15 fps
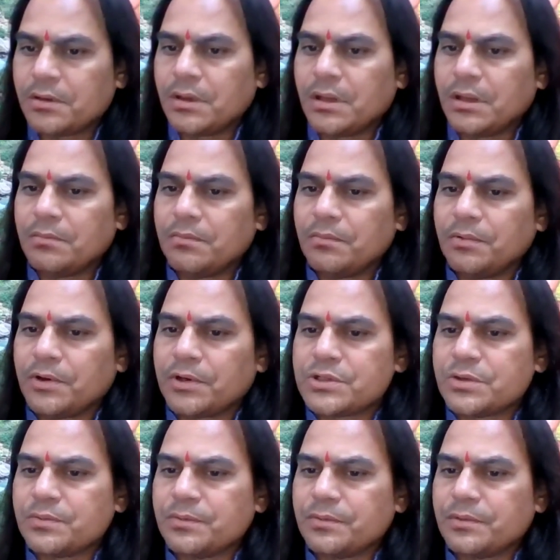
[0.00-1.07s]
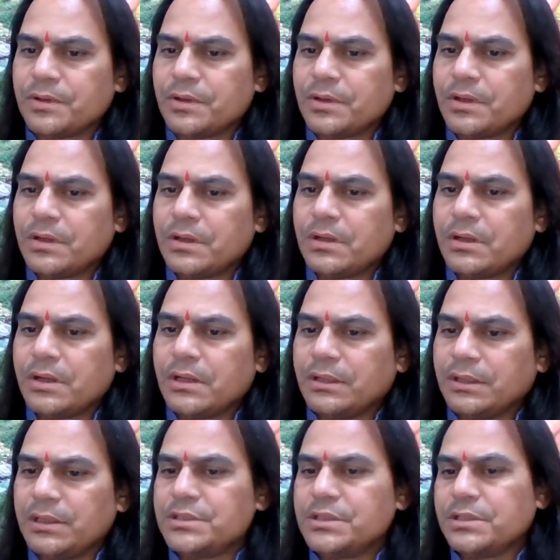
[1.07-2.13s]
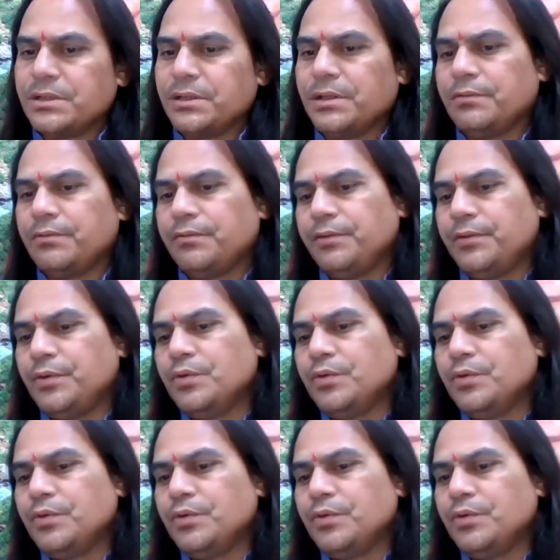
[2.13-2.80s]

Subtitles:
because of any reason, if